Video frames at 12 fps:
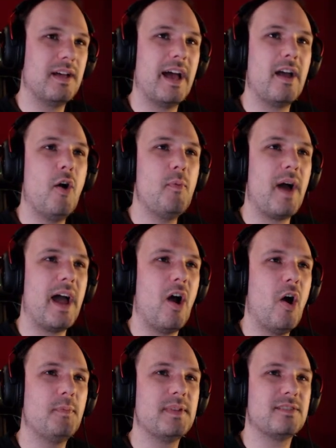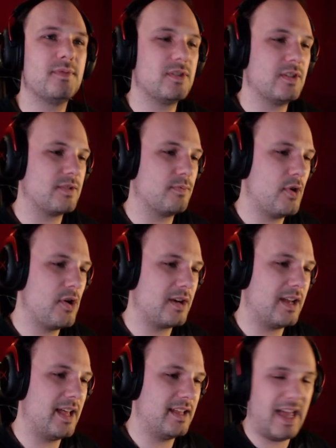I hope this will just work
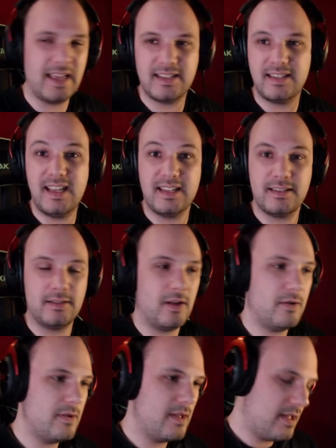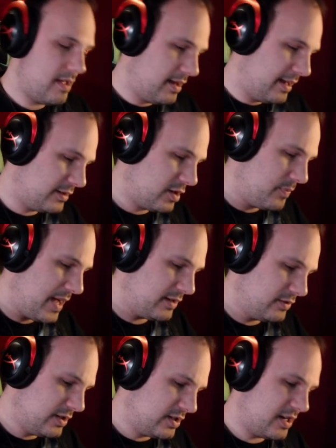as it is, you know? Let's go back
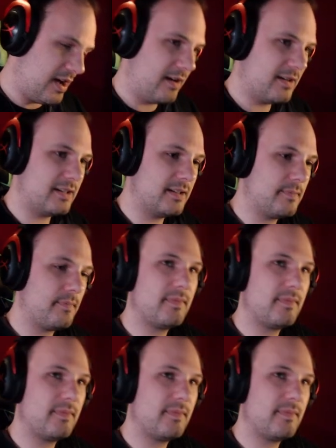to the chalk.